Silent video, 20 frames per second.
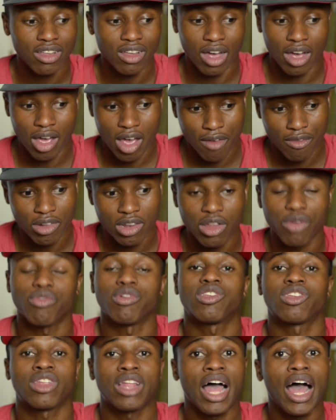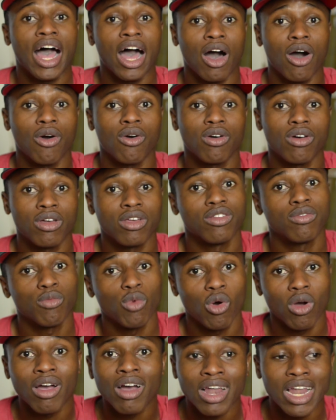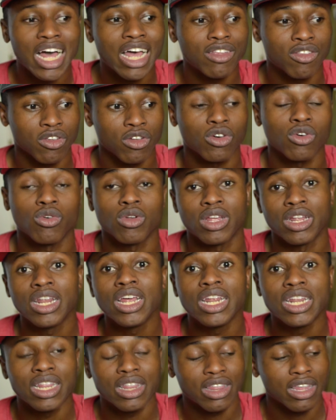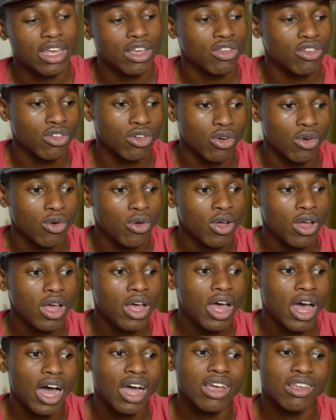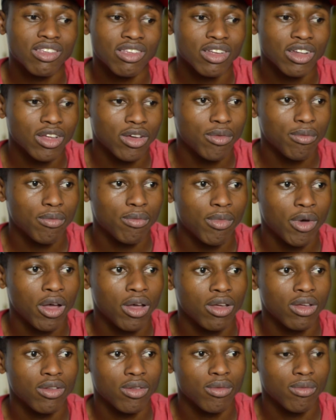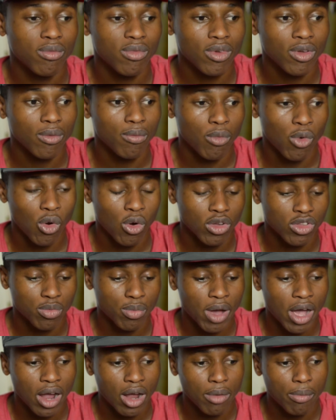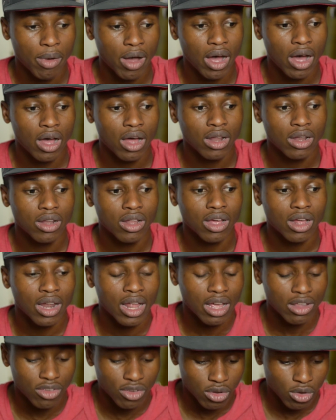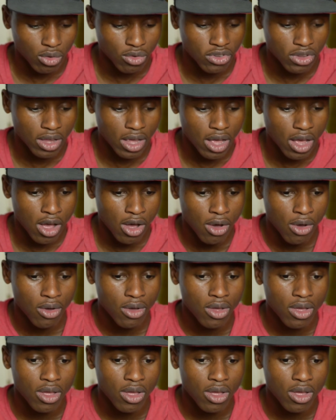I have a different style. It's more classical than anything, so I consider my more inspired by the classical sound,